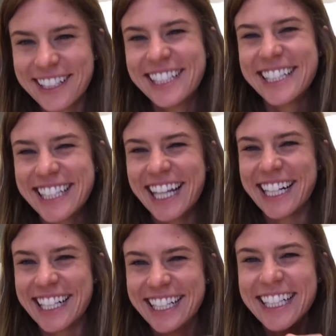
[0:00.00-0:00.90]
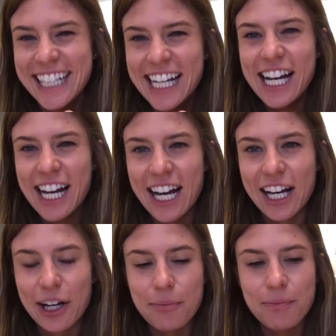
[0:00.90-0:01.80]

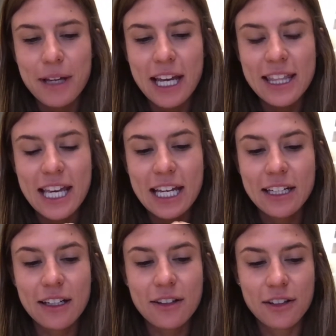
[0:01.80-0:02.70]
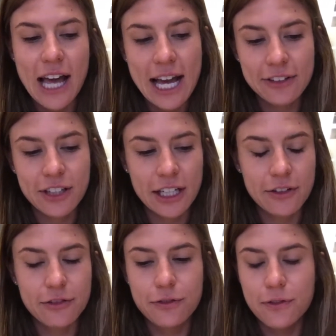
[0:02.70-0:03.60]
And then the last kind
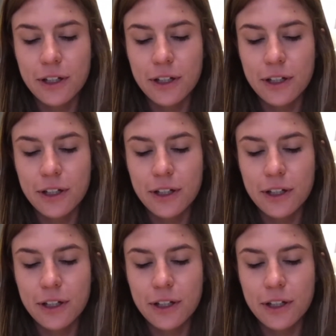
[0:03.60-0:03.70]
of